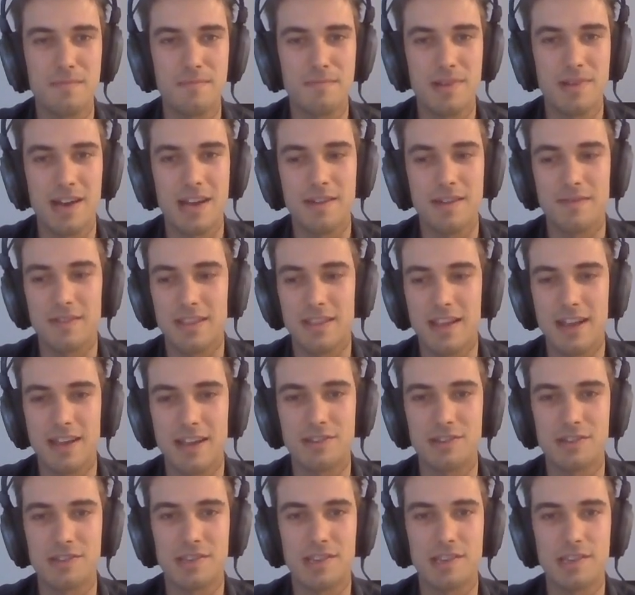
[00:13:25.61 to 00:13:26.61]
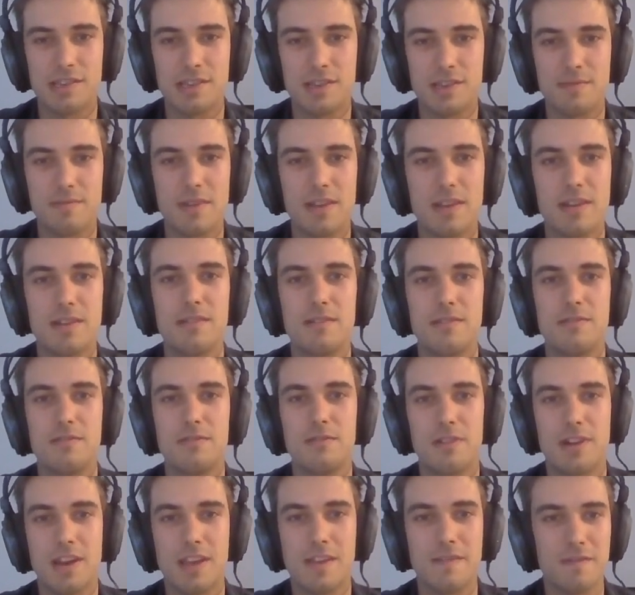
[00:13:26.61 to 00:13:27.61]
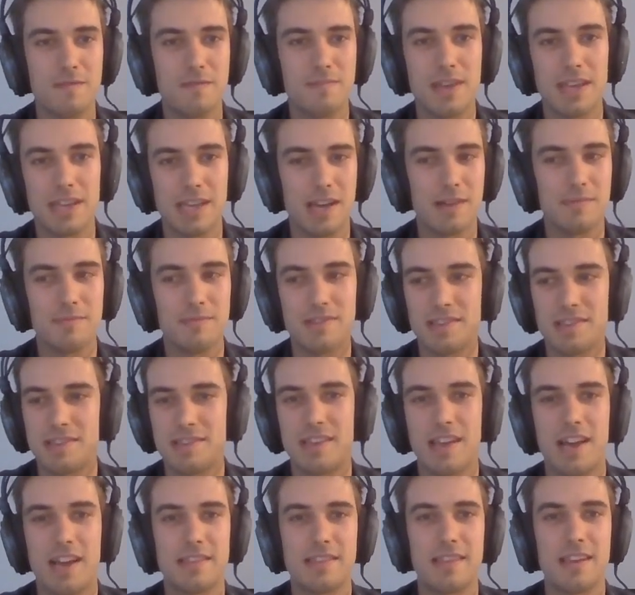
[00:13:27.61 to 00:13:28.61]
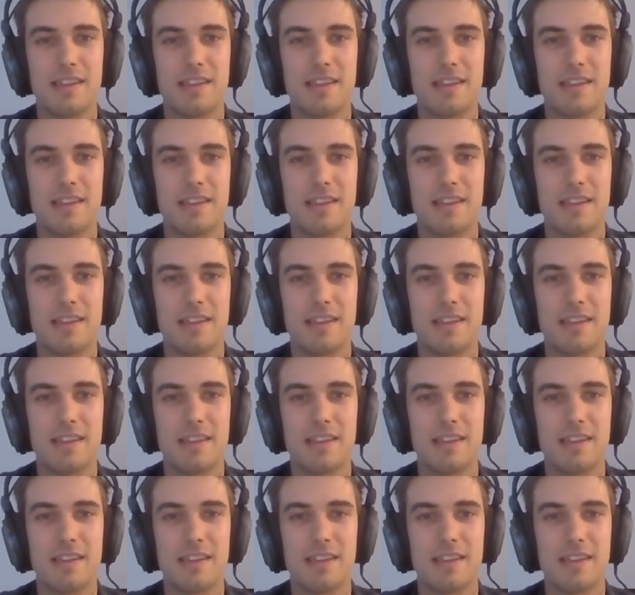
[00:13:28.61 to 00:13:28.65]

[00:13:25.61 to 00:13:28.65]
part of a larger system, and not even being able to start